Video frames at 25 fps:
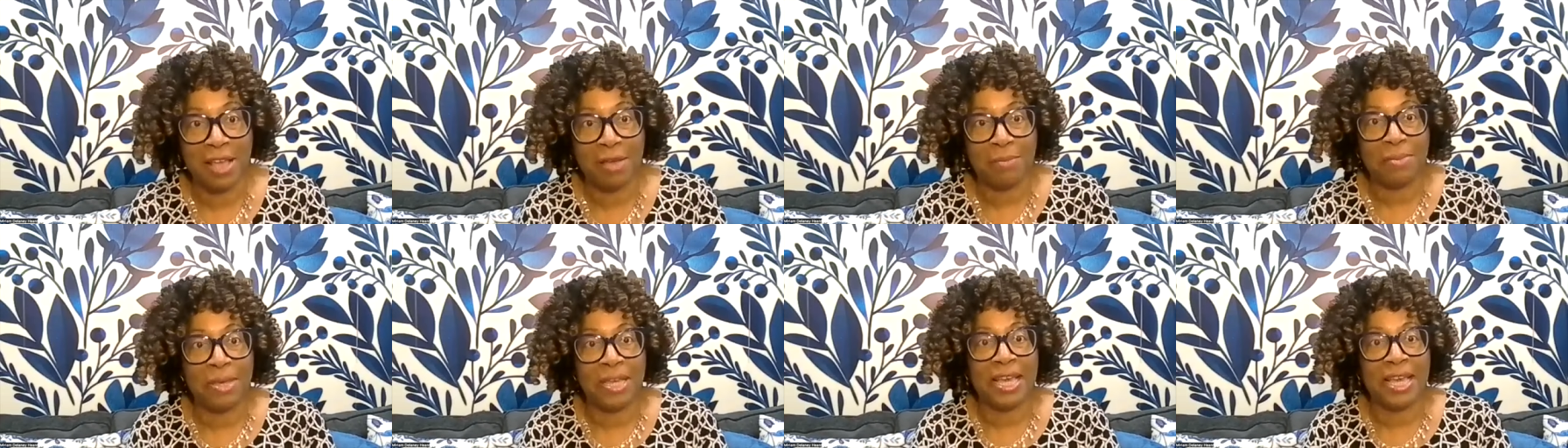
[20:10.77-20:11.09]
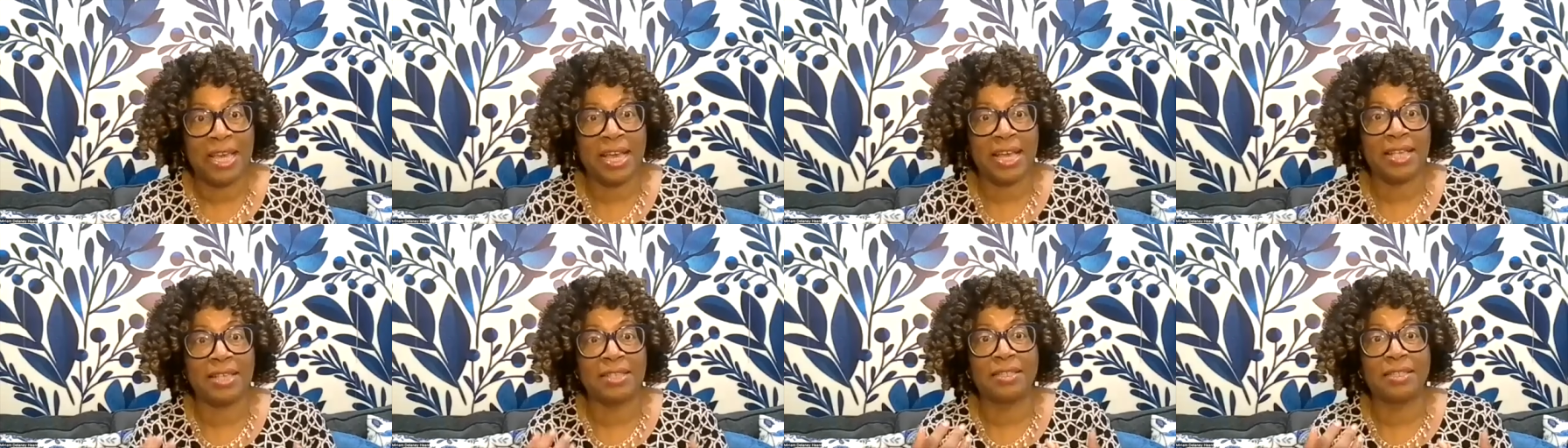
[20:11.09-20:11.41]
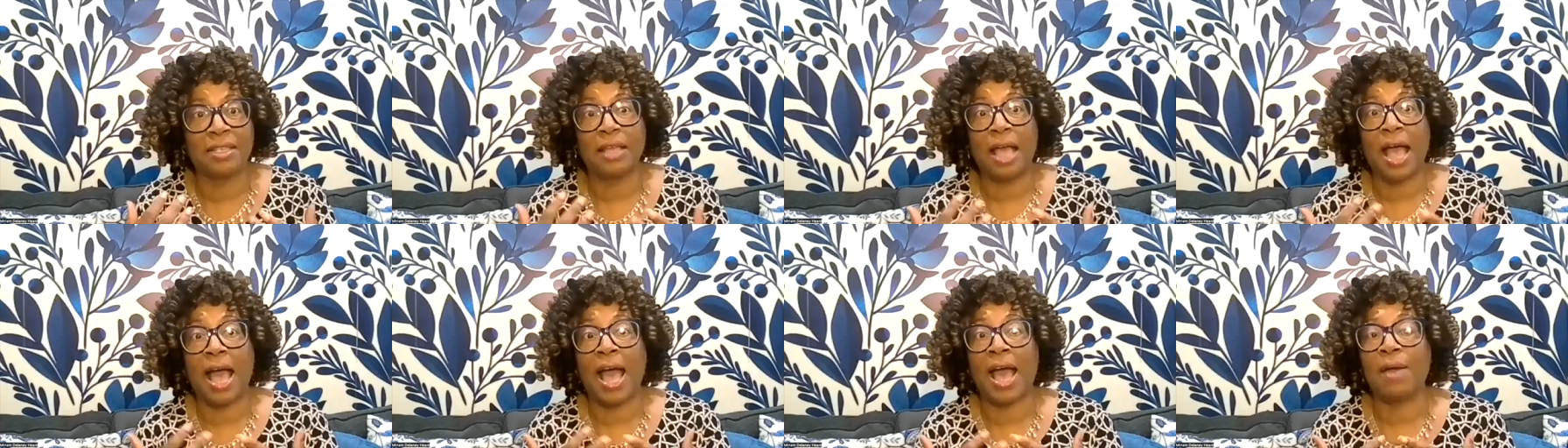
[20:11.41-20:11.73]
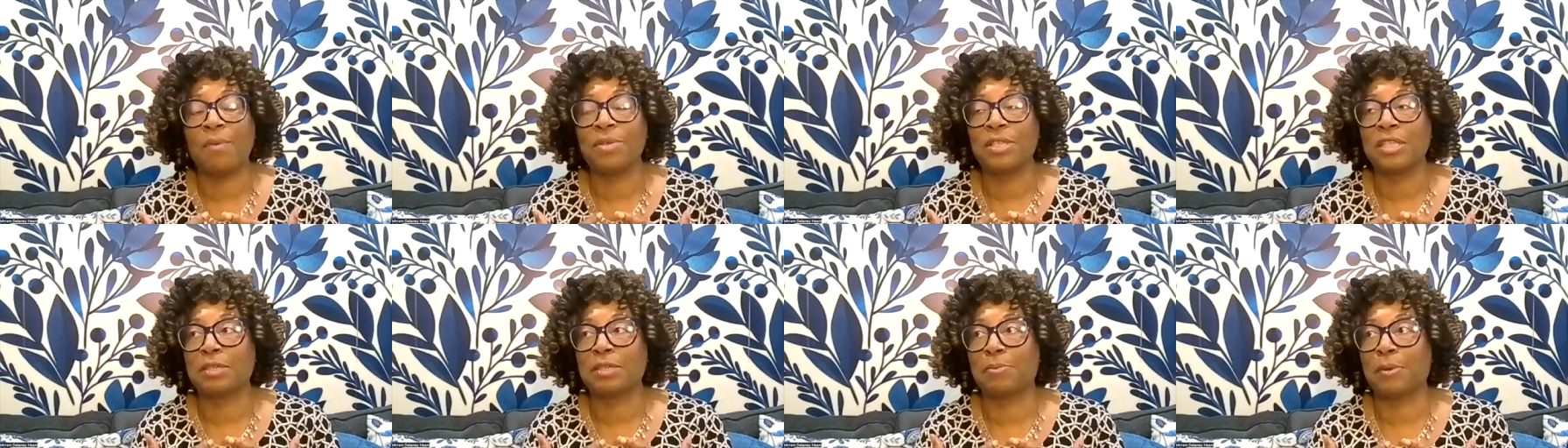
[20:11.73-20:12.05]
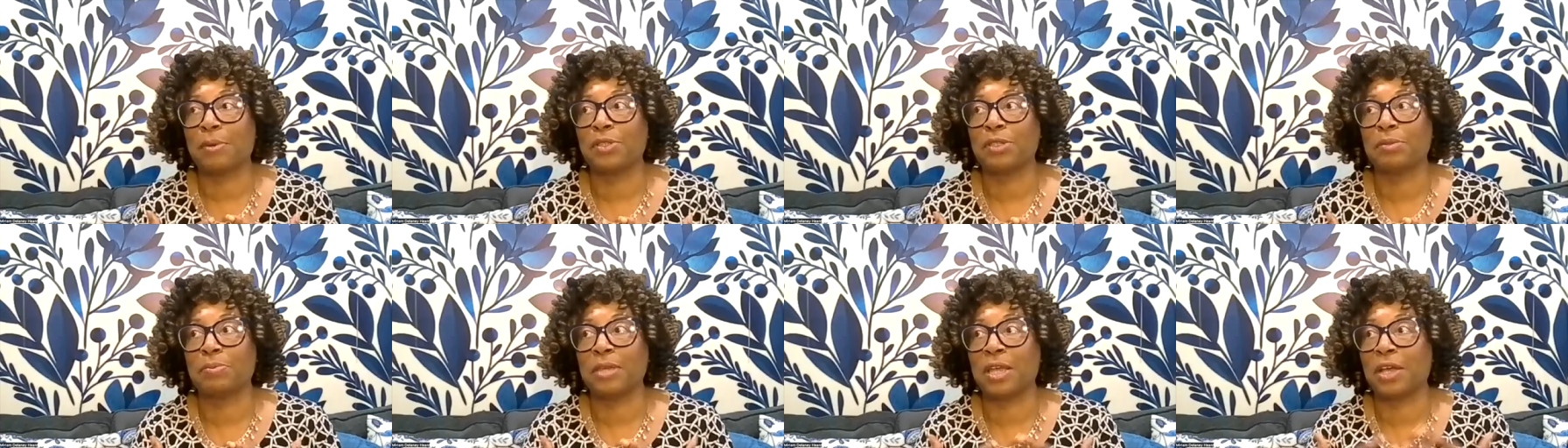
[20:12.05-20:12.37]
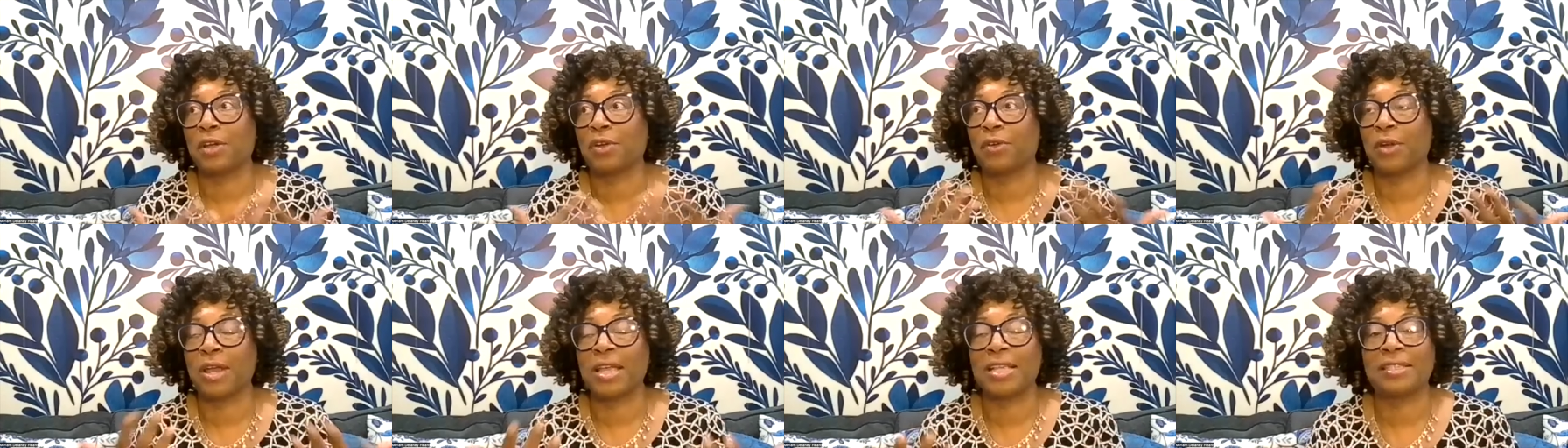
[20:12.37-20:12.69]
because I was supposed to be
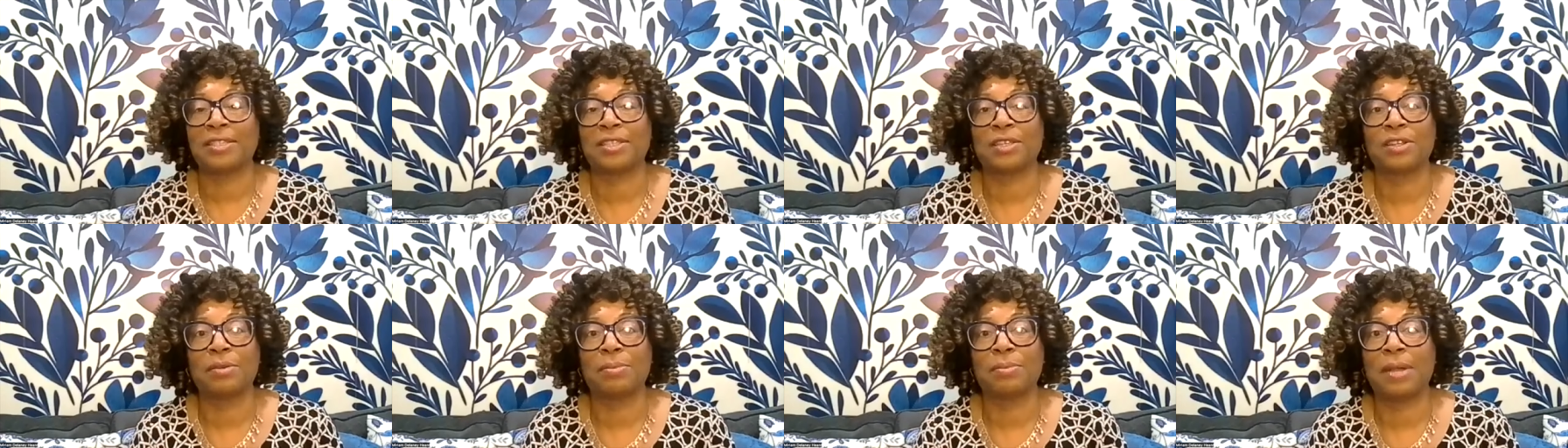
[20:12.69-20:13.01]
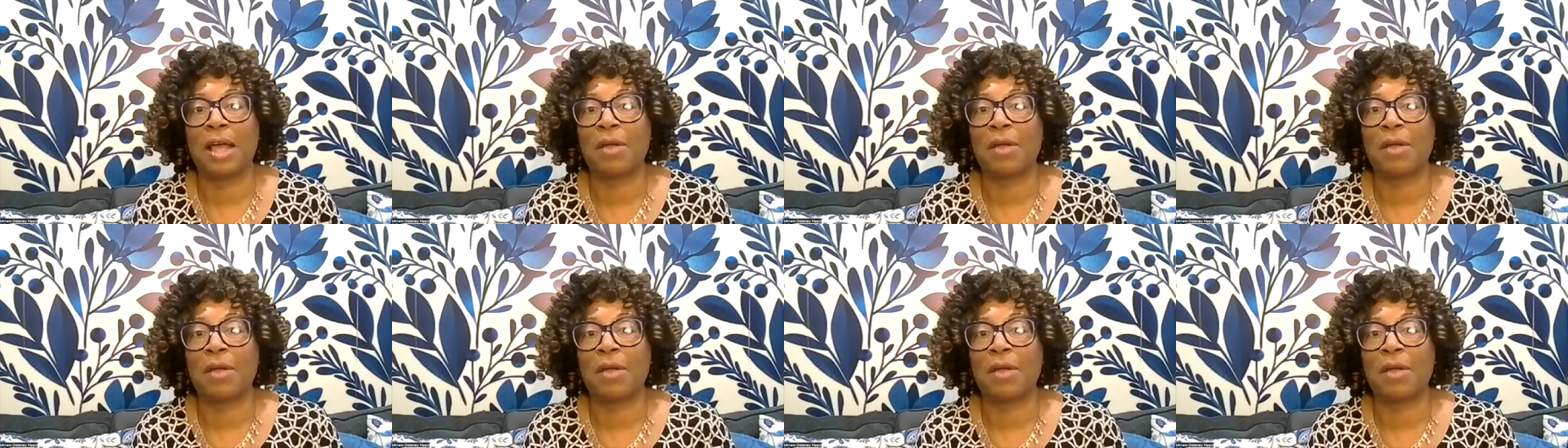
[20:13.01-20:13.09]
a great student,